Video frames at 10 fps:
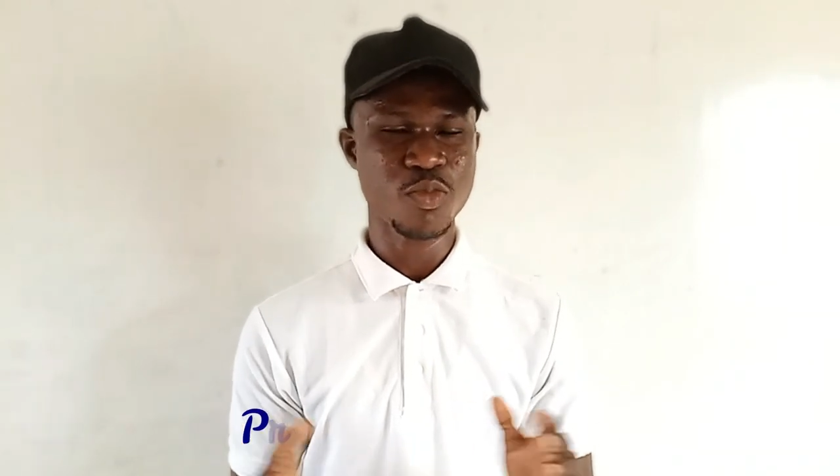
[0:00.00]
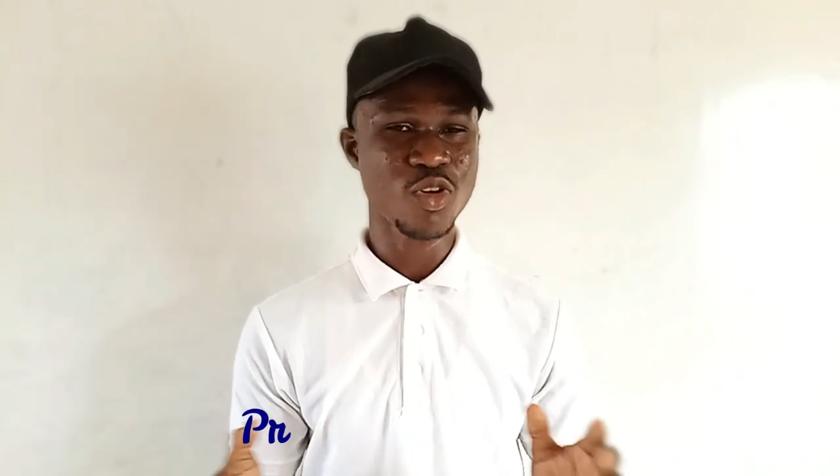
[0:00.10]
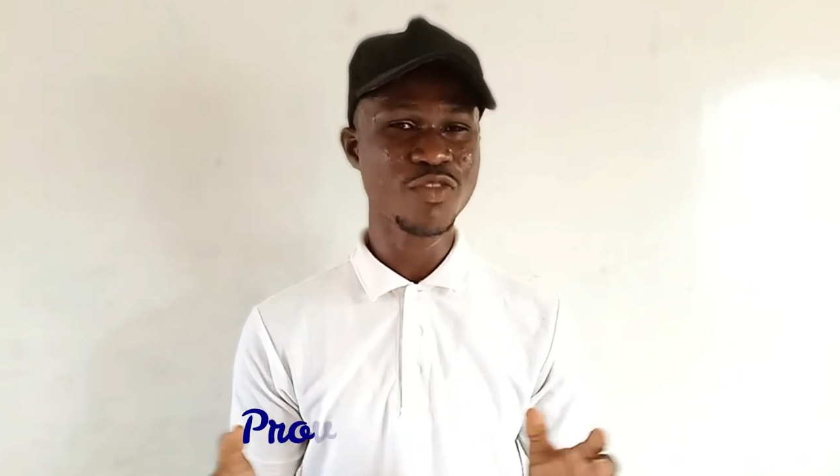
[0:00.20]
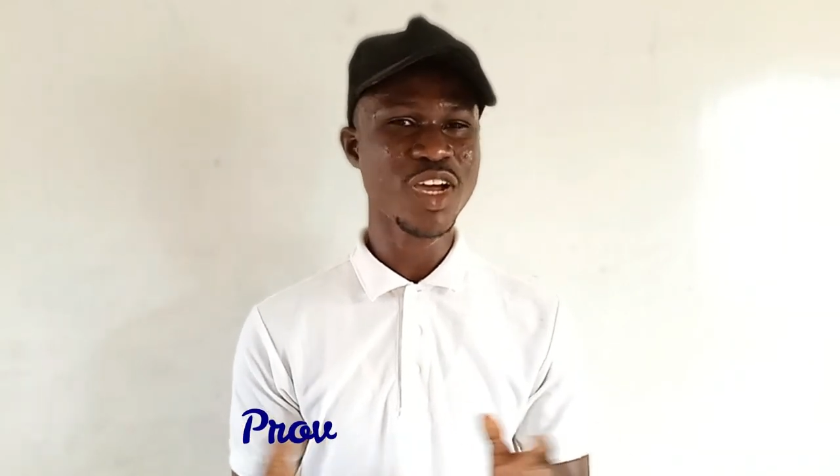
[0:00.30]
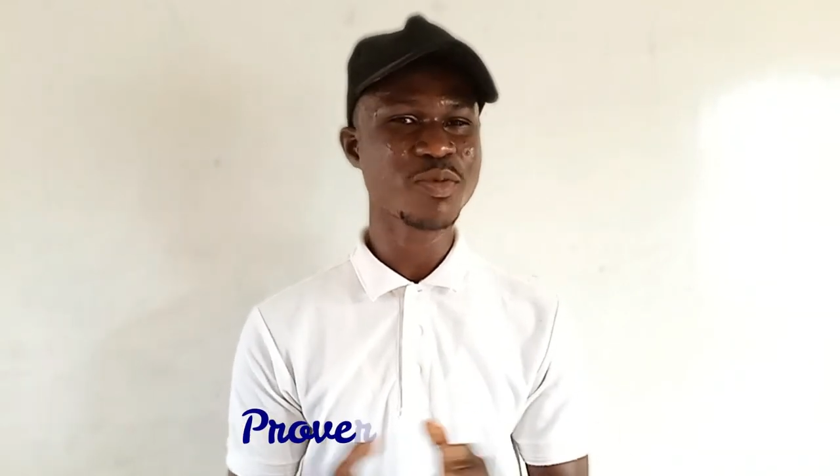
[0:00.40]

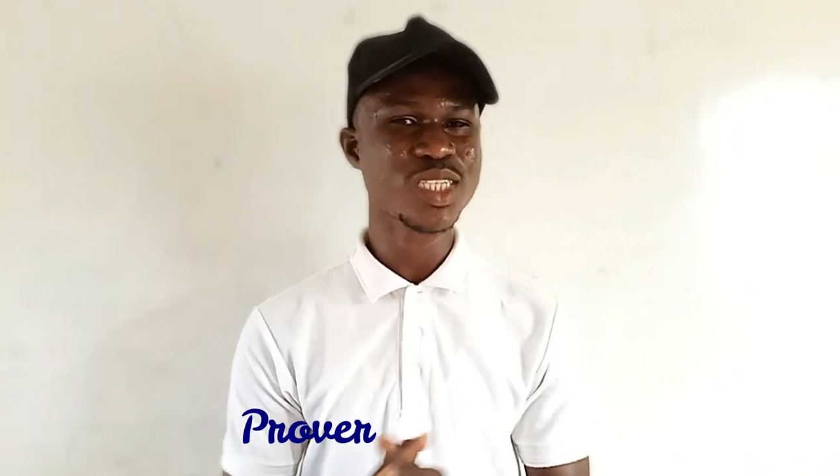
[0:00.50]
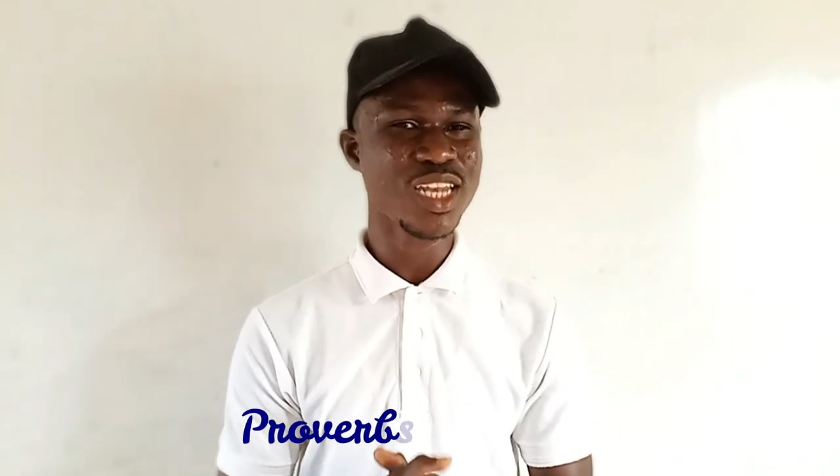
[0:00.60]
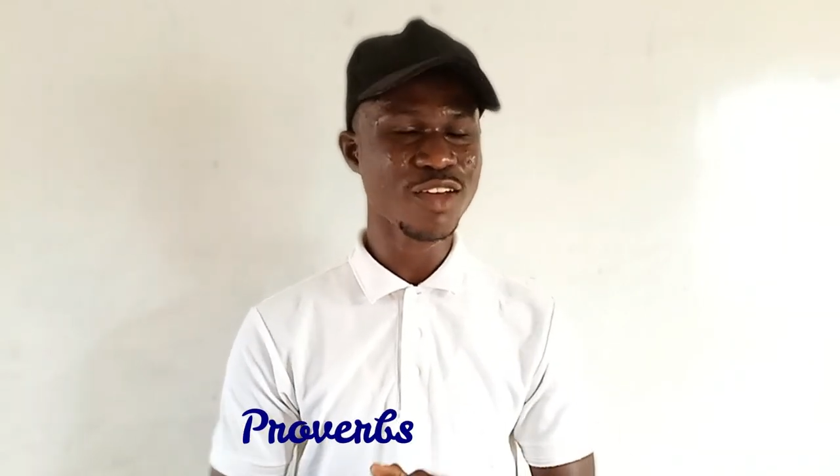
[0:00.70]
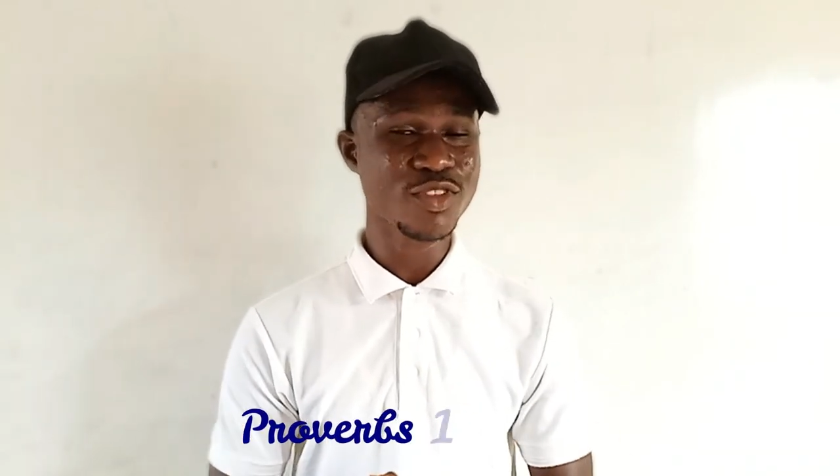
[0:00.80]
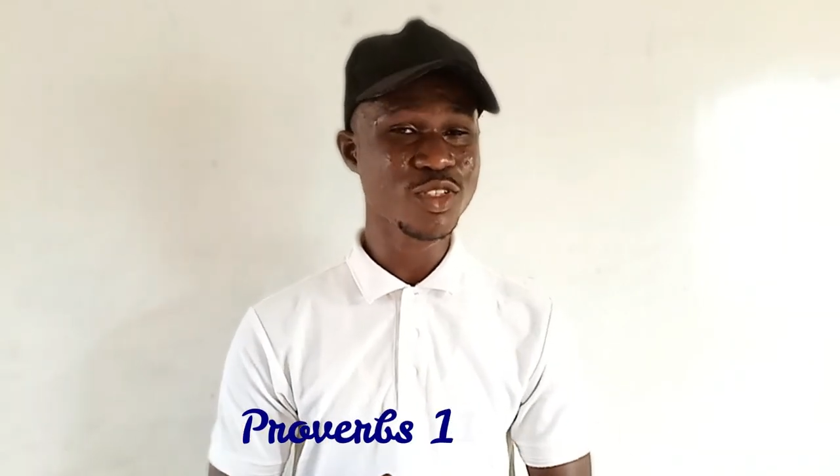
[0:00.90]
Proverbs
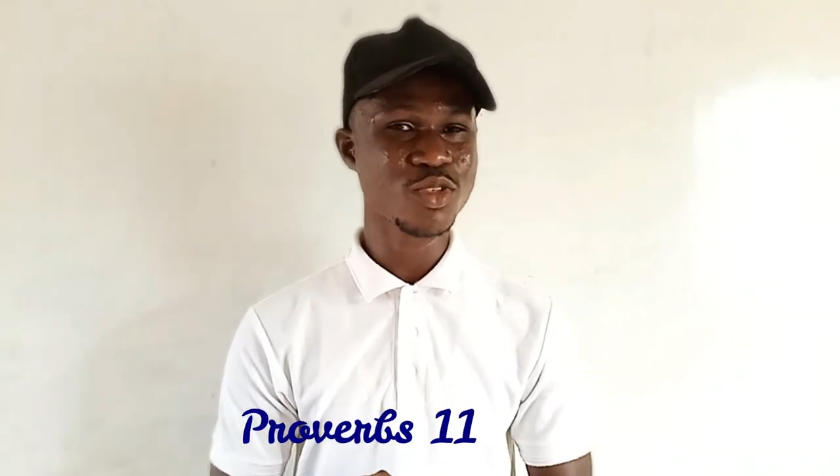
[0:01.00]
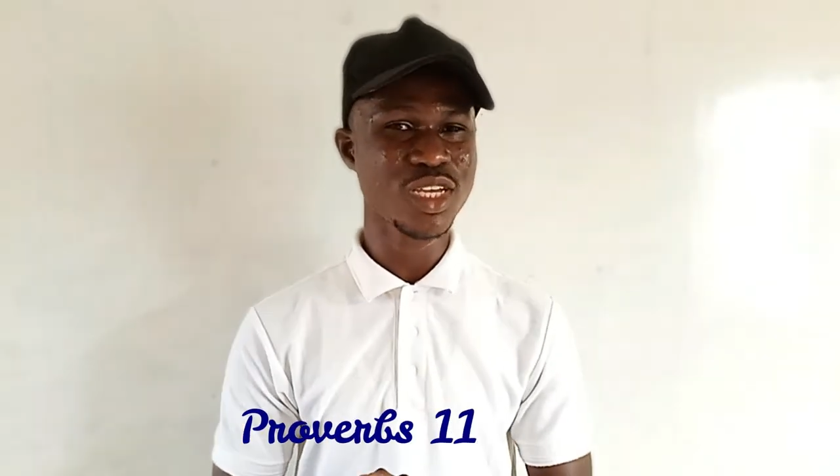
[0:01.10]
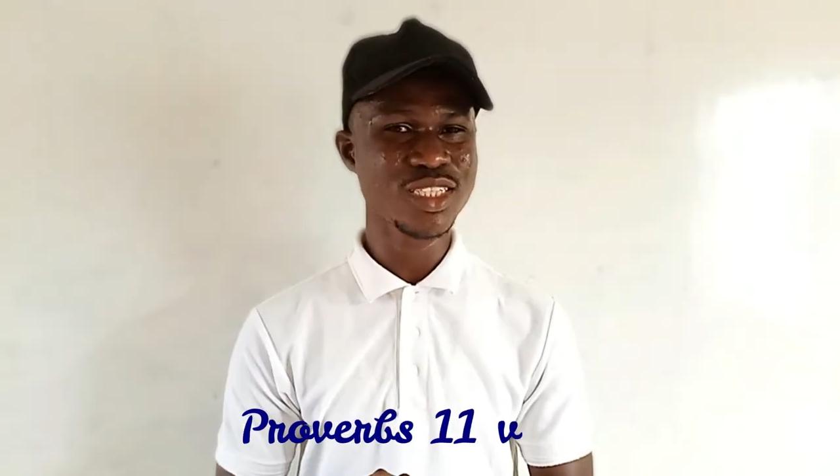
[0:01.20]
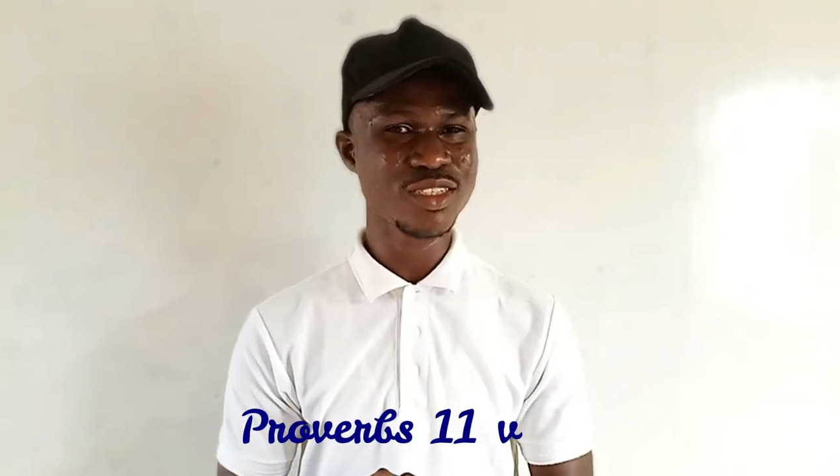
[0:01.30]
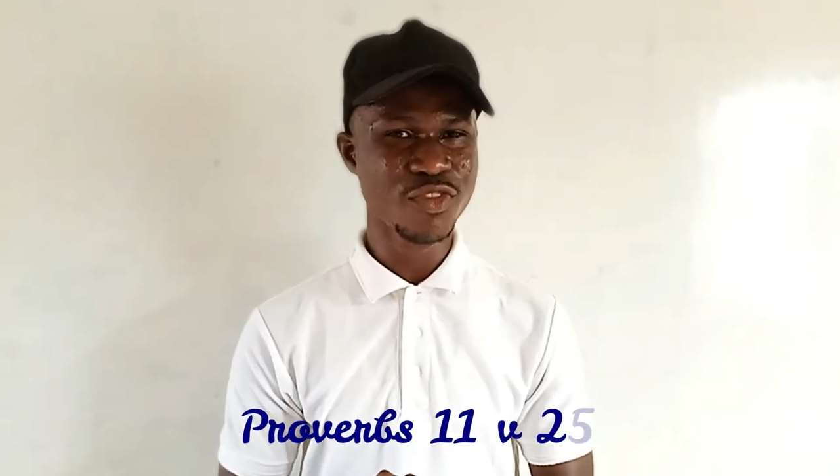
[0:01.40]

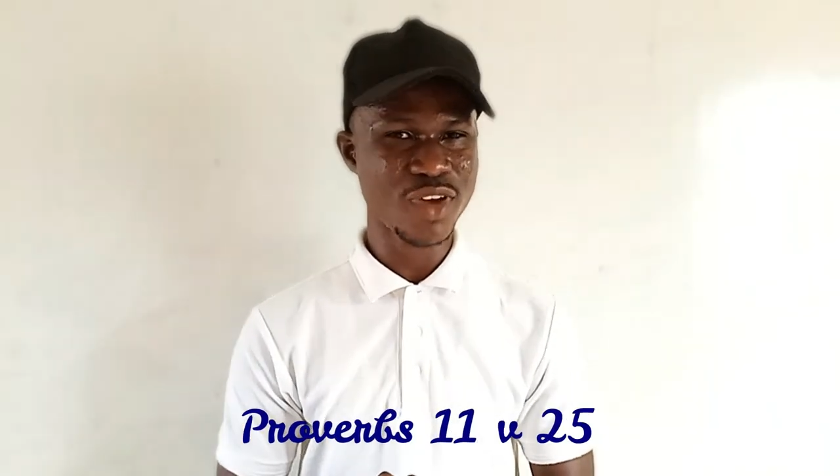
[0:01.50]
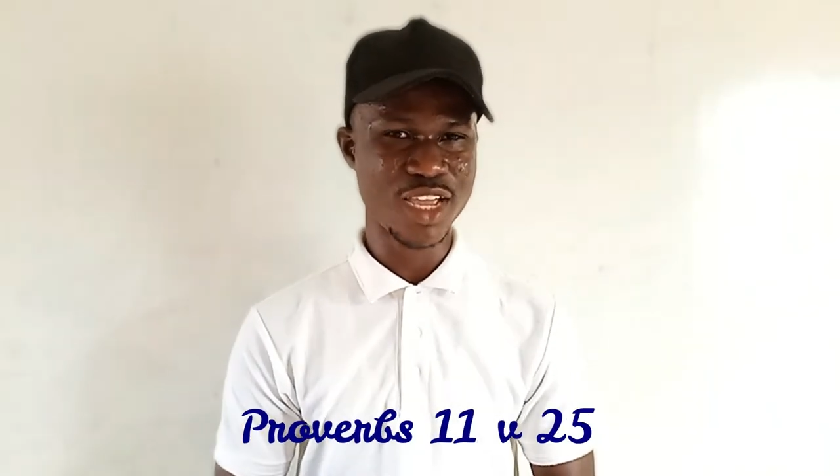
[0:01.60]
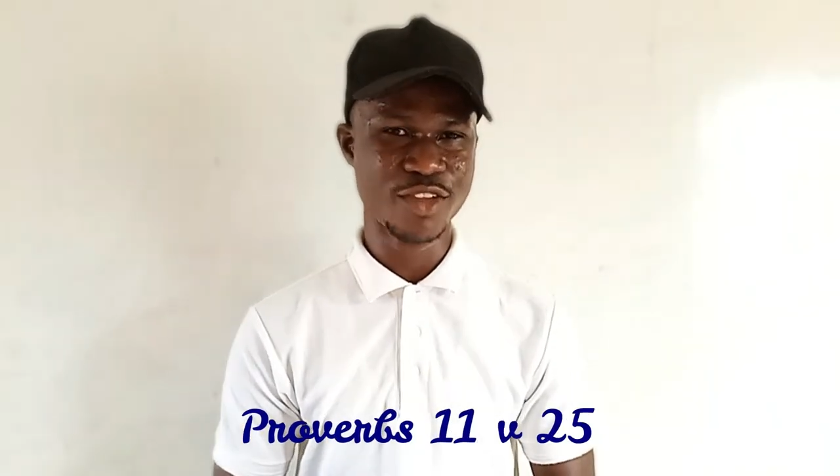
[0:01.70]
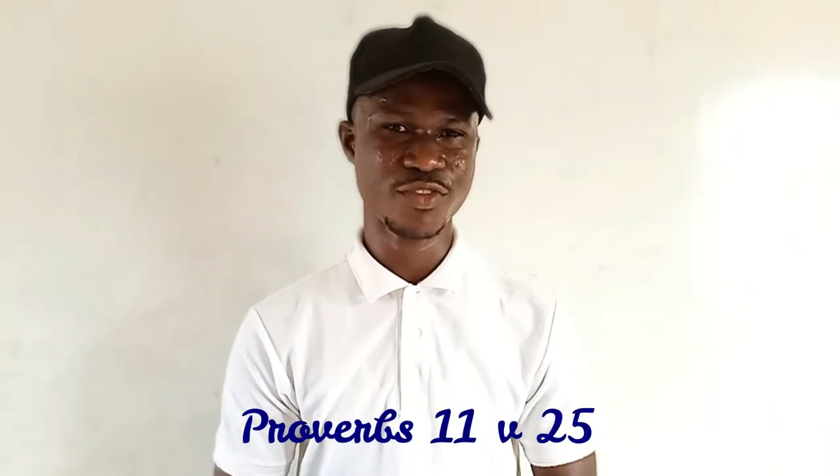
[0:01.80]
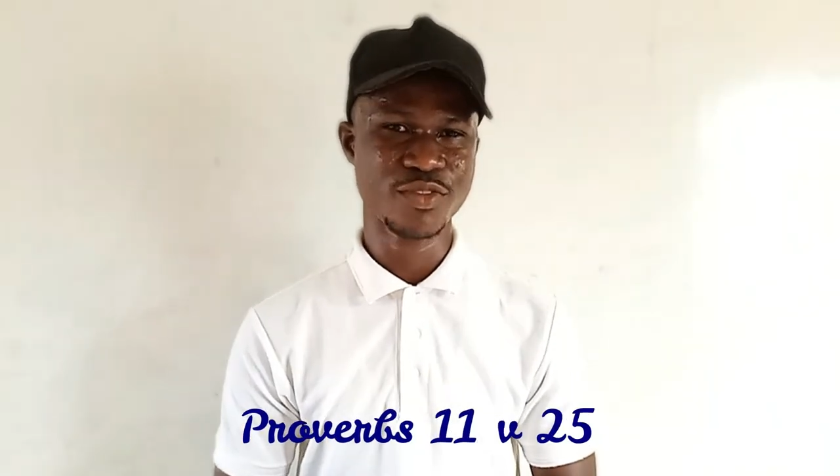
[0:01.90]

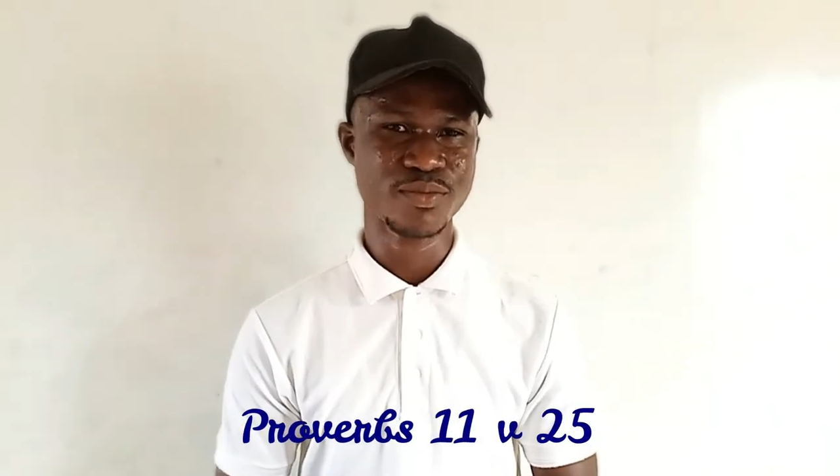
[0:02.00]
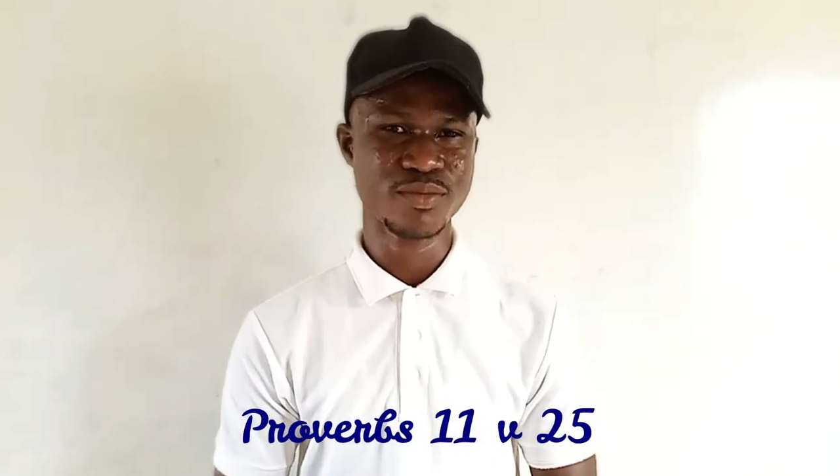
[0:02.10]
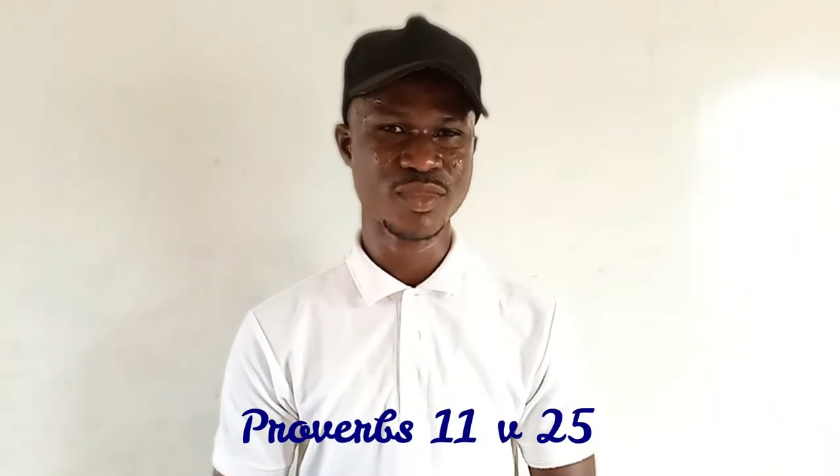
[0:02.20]
11:25.